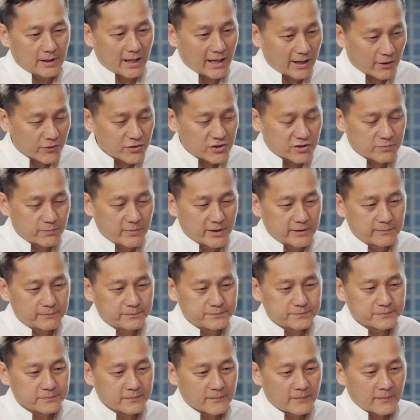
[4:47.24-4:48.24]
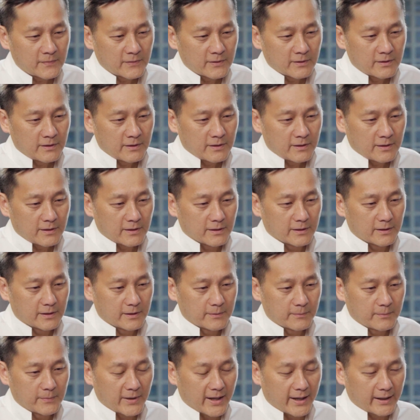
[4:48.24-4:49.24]
houseman,
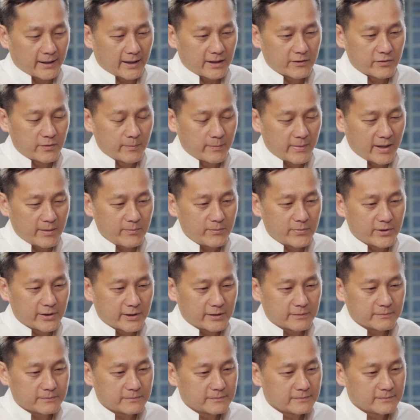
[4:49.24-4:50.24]
and I remembered